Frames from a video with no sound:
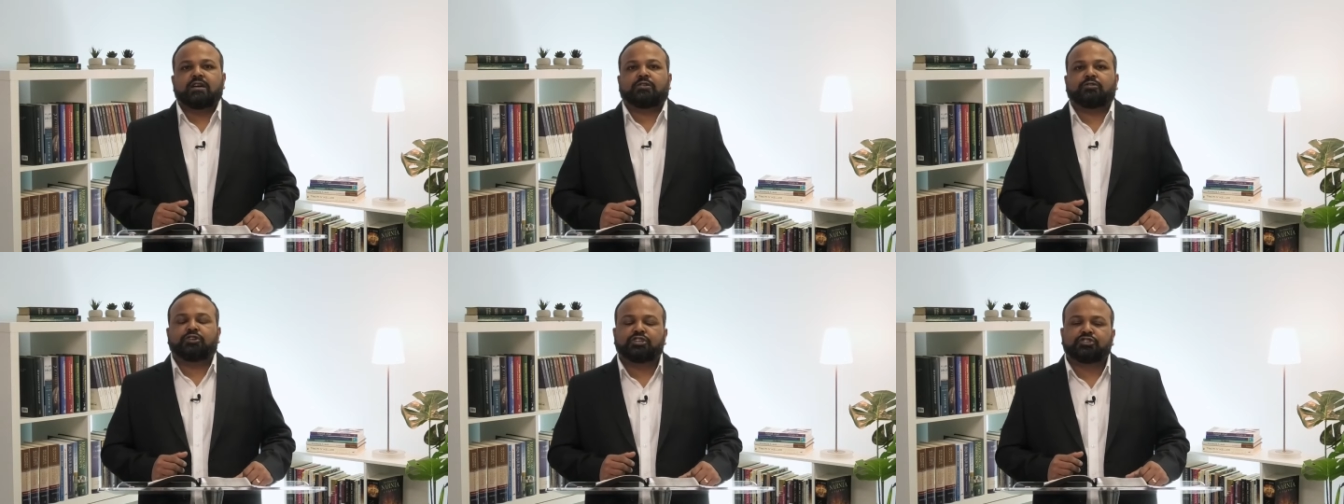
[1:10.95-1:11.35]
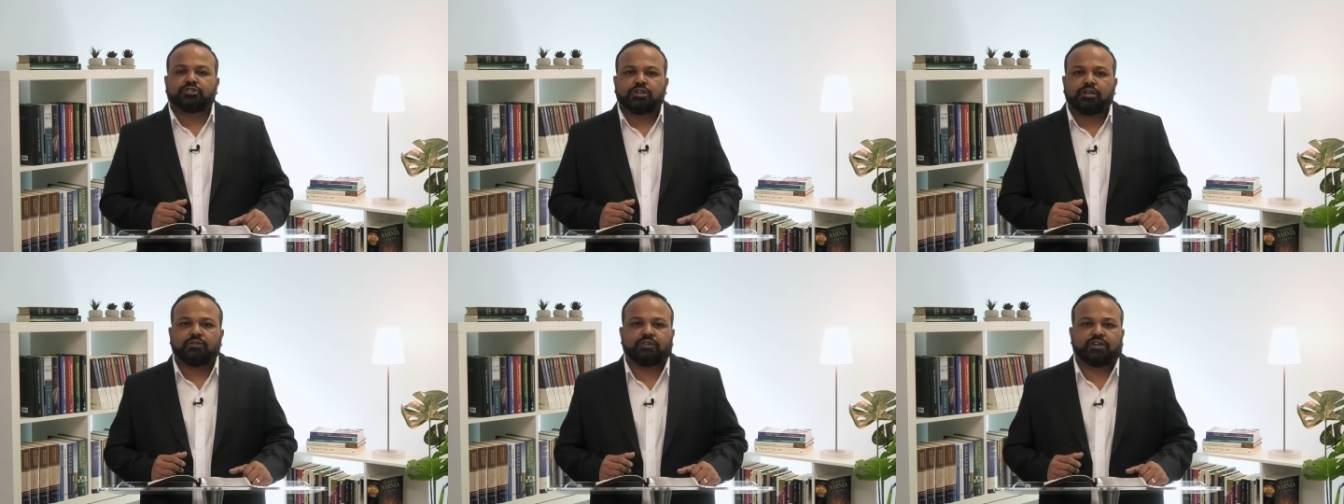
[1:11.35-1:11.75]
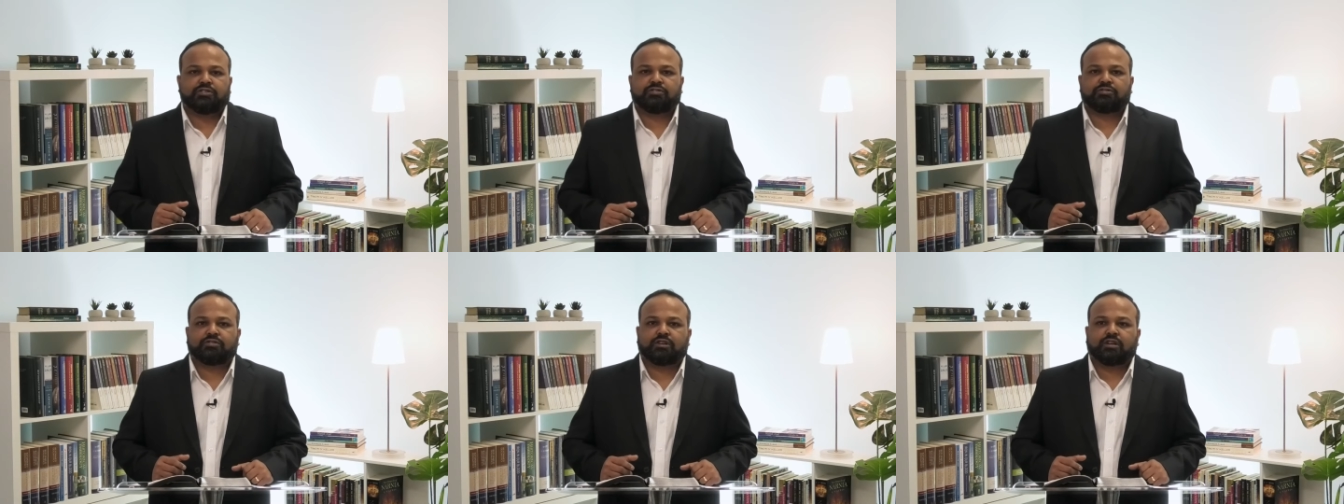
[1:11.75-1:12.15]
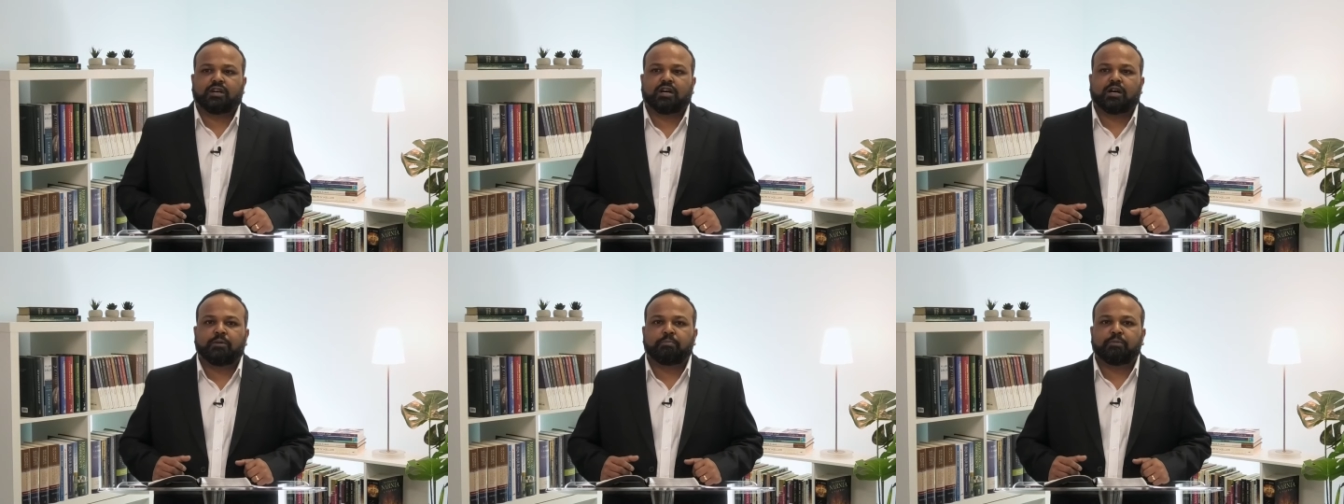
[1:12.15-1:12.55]
to distinguish
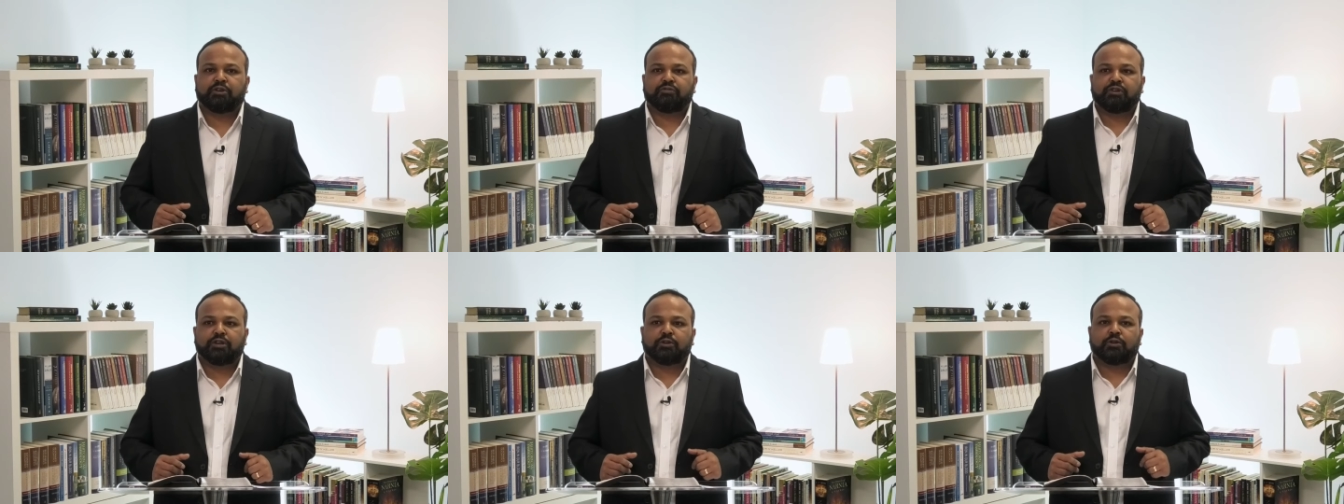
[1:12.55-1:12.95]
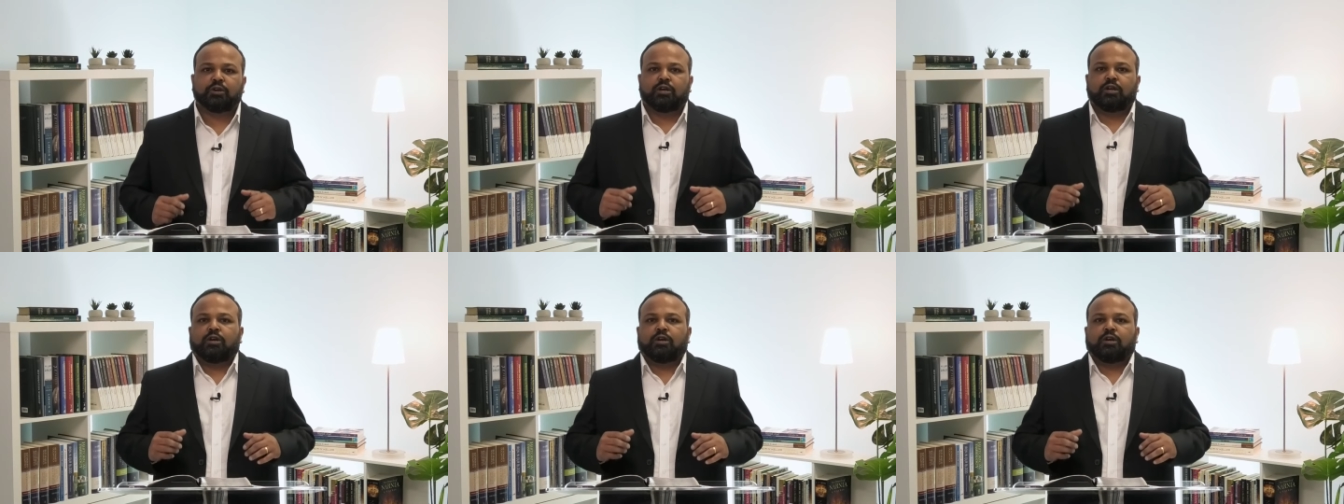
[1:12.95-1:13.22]
uh, between